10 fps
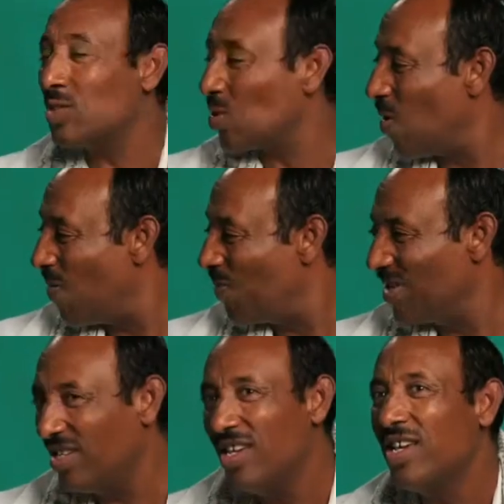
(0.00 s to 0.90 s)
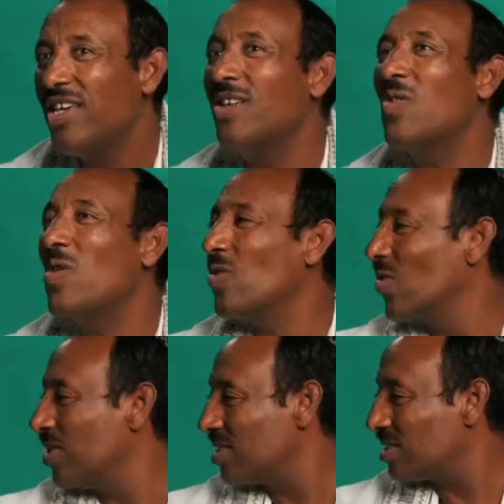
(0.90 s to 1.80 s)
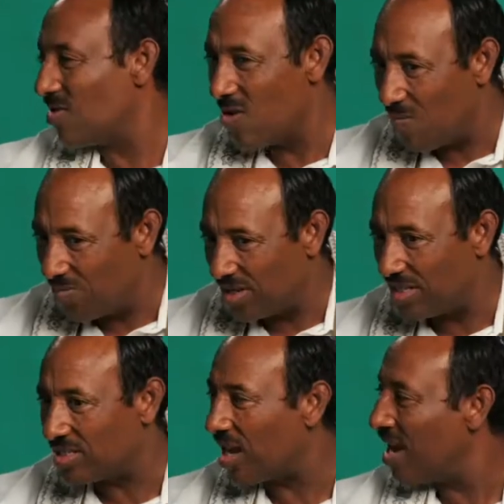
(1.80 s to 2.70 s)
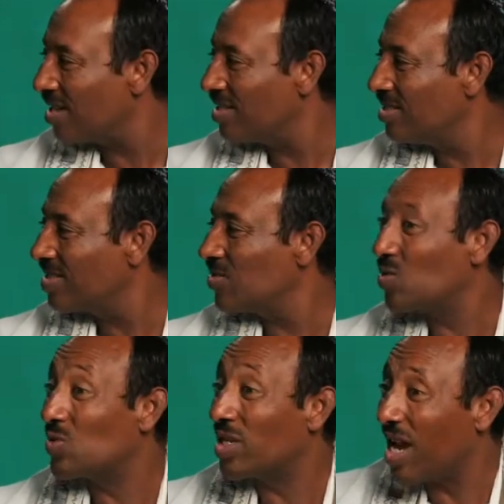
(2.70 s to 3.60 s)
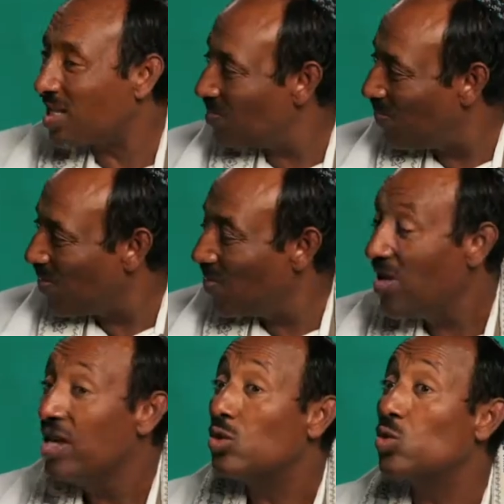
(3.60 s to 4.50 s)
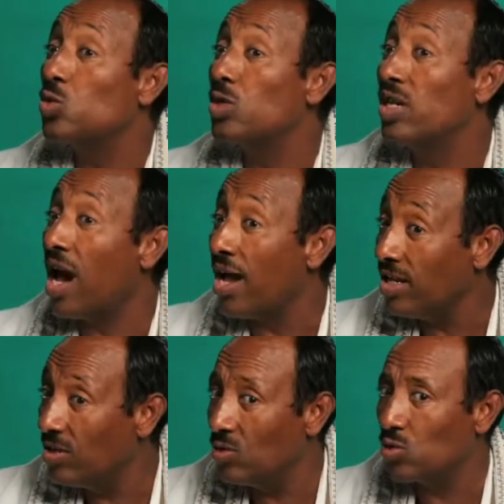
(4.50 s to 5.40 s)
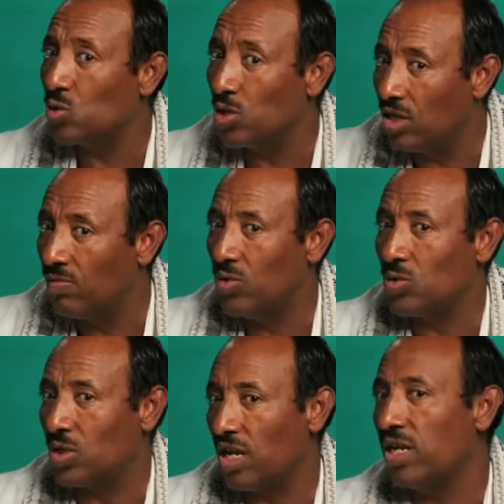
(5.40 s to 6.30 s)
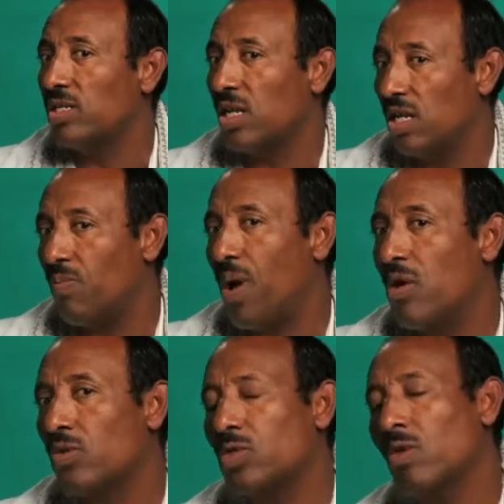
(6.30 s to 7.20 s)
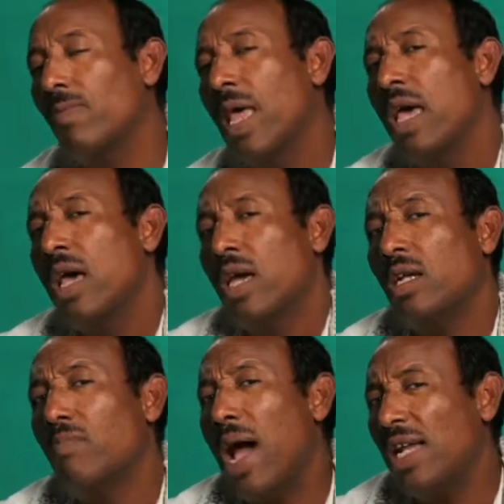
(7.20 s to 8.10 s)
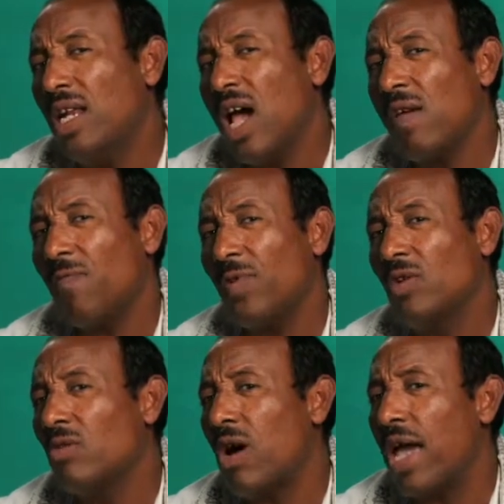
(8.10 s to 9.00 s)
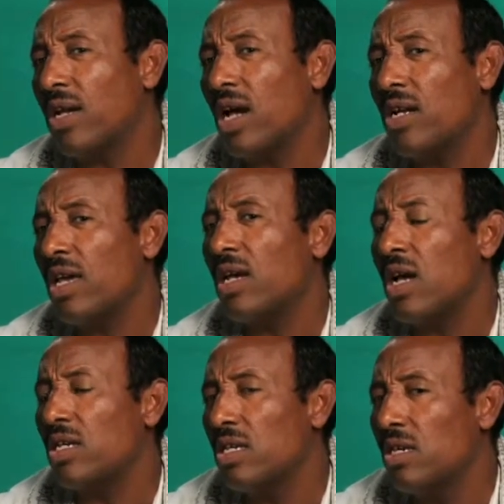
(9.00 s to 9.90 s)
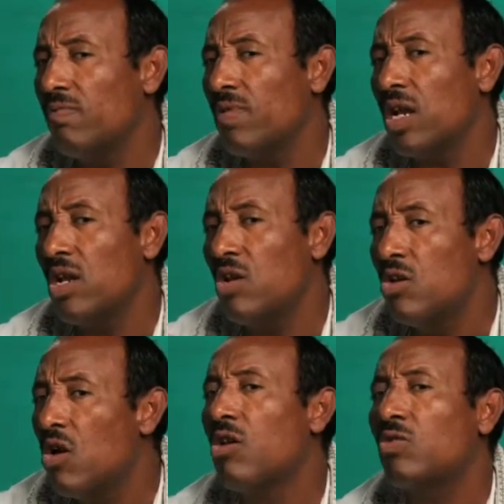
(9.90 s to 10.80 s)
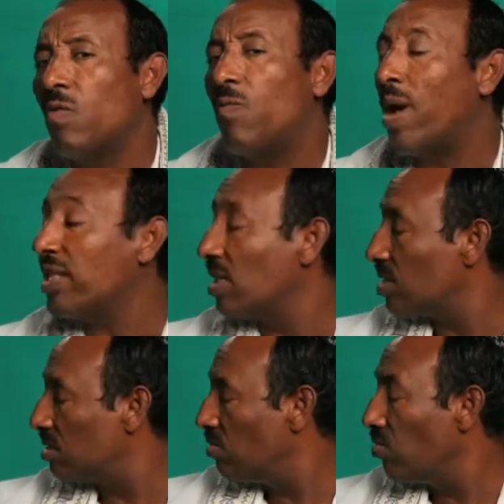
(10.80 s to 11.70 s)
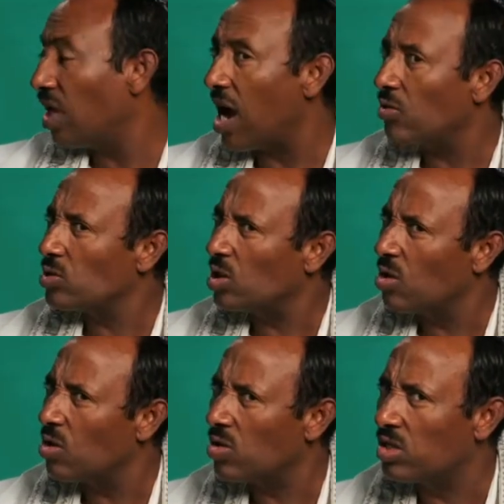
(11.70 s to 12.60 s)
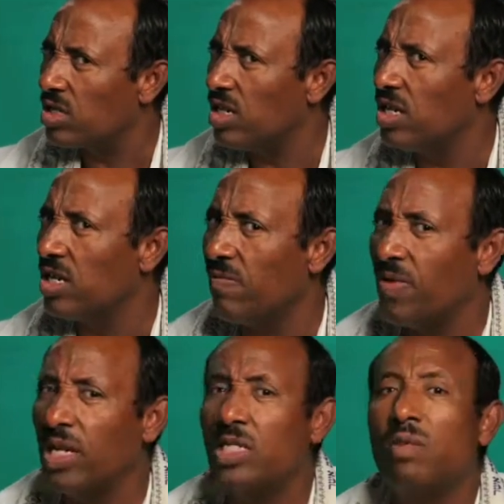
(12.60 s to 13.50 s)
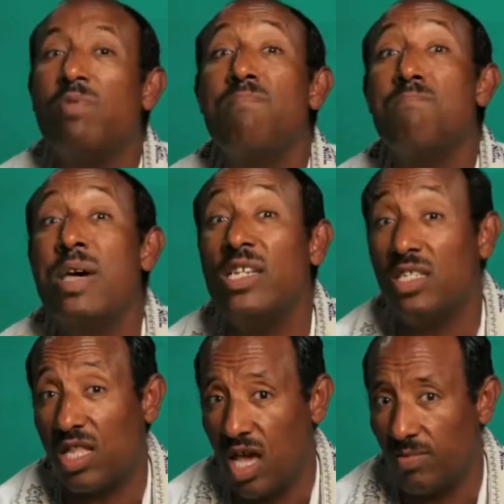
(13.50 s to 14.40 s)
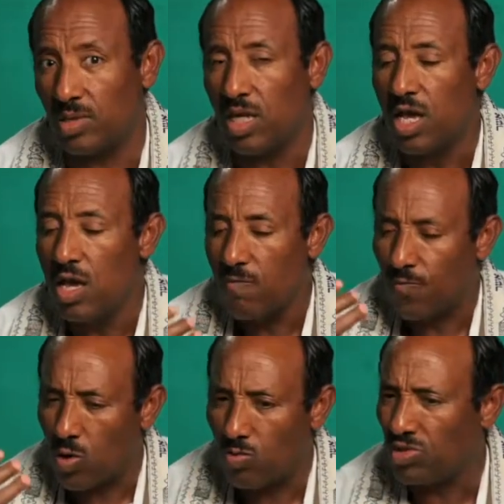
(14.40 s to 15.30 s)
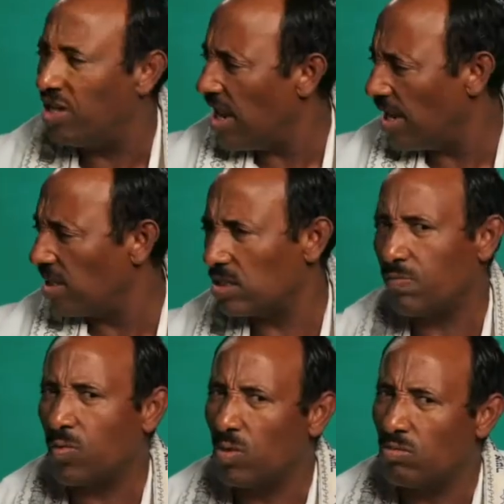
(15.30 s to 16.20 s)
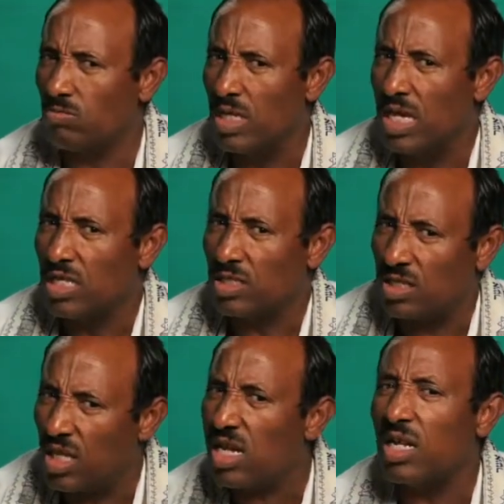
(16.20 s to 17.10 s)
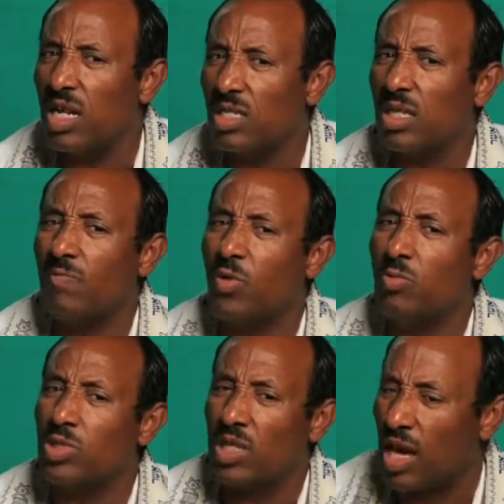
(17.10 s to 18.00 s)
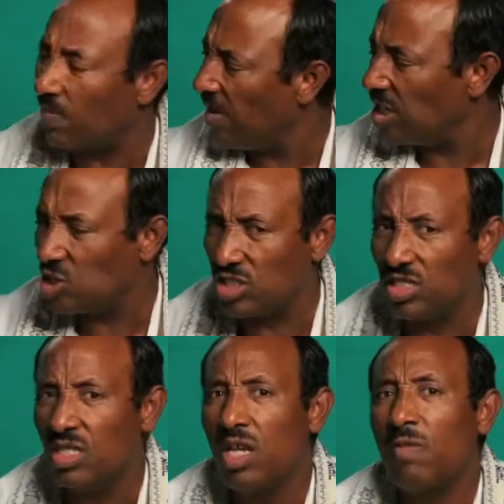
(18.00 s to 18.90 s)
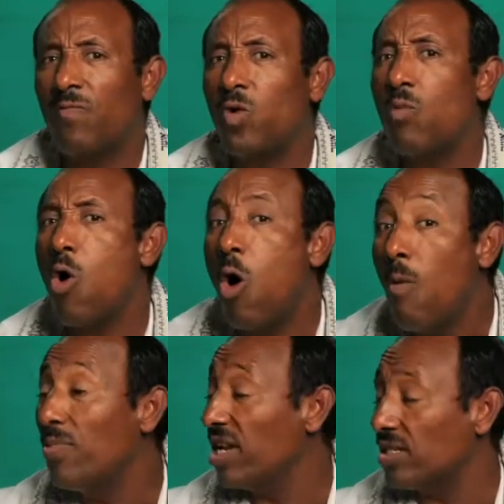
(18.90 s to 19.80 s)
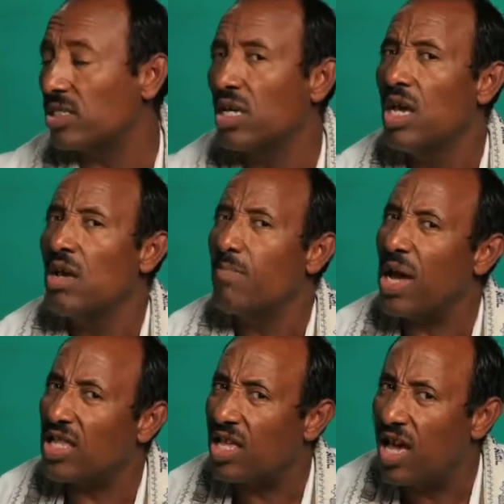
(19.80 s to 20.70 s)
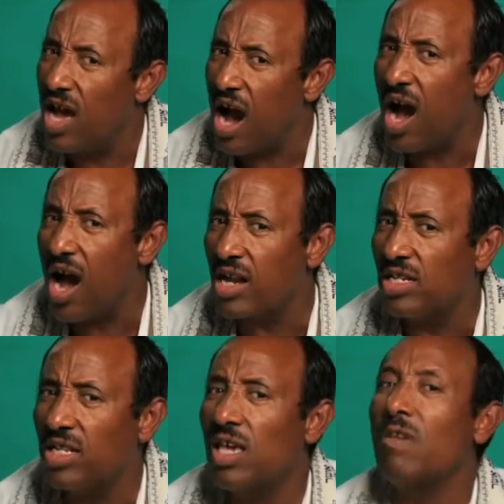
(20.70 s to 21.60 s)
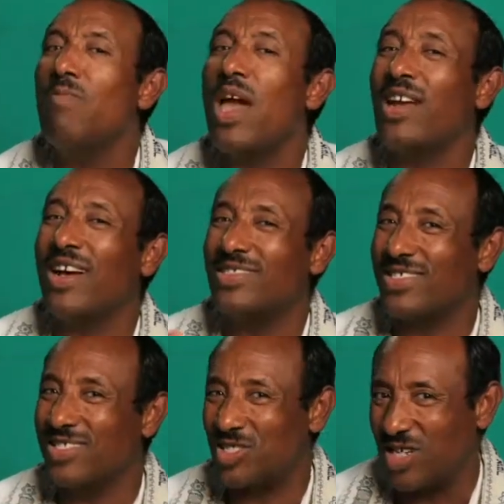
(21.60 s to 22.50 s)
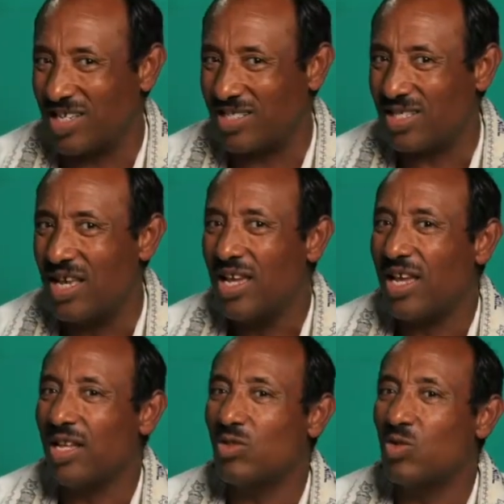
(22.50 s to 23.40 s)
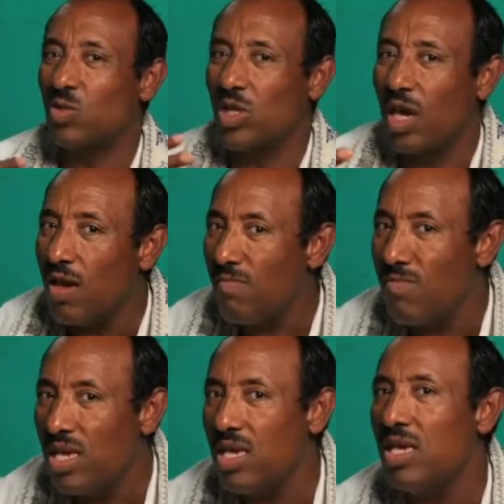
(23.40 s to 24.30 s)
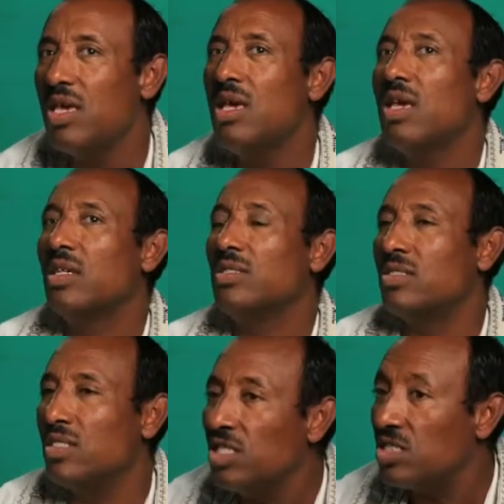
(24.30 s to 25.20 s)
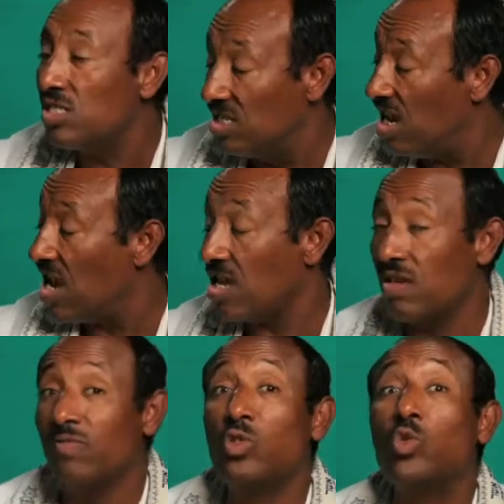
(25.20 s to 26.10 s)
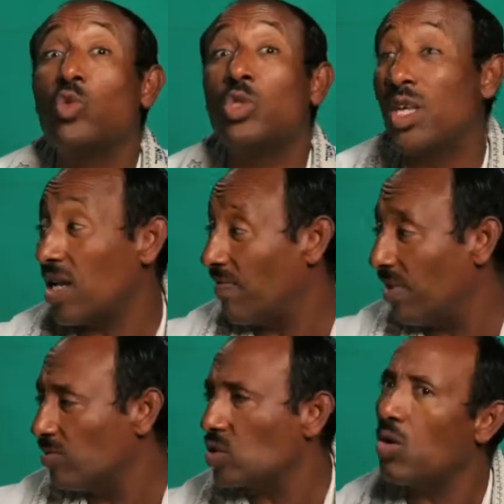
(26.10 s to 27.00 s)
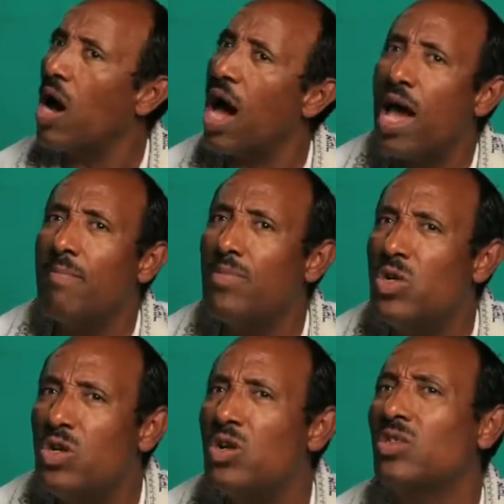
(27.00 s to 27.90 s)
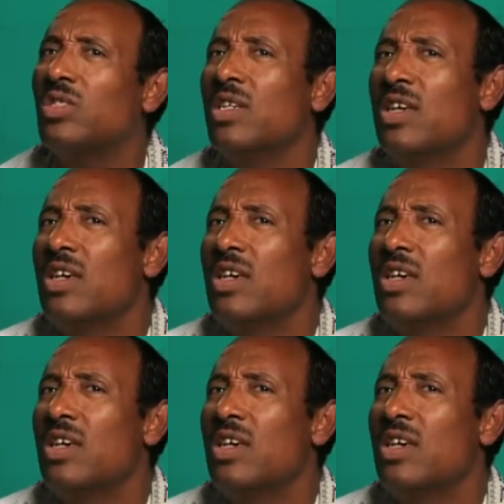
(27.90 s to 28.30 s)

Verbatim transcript: is open, he always open his heart to grasp you, to guide you to give you strength and power so in my life you know i can i can give a lot of my testimony how the lord really reveals me many times from days, from sickness from starvation from homeless but god gave me another chance and to give me this day even to serve him so i am not